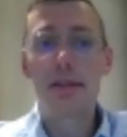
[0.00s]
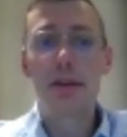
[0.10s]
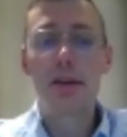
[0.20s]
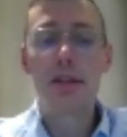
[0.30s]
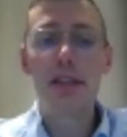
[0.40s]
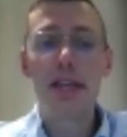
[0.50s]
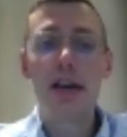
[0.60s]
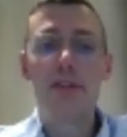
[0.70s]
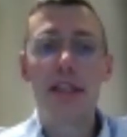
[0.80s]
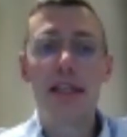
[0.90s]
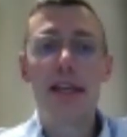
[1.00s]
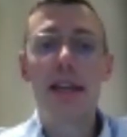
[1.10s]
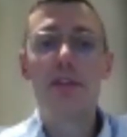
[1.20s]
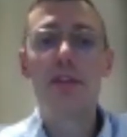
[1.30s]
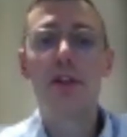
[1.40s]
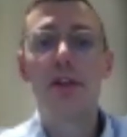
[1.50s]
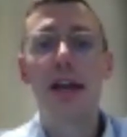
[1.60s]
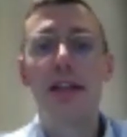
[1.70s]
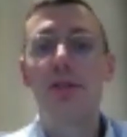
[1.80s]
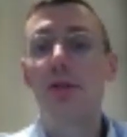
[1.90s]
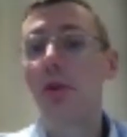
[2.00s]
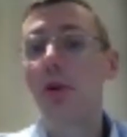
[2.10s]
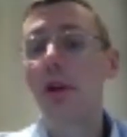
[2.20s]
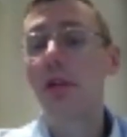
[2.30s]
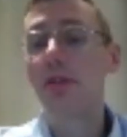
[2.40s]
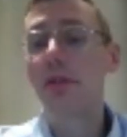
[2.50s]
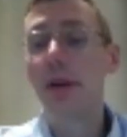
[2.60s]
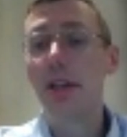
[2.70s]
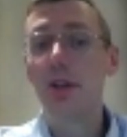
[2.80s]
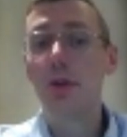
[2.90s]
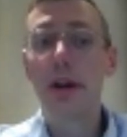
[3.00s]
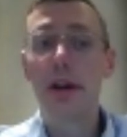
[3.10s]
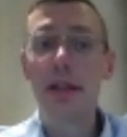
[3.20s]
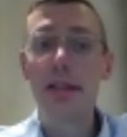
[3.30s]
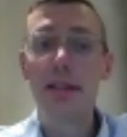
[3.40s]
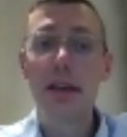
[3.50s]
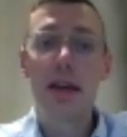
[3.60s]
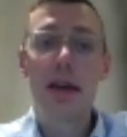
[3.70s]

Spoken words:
So you need to have dedicated phone lines or portals for patient queries.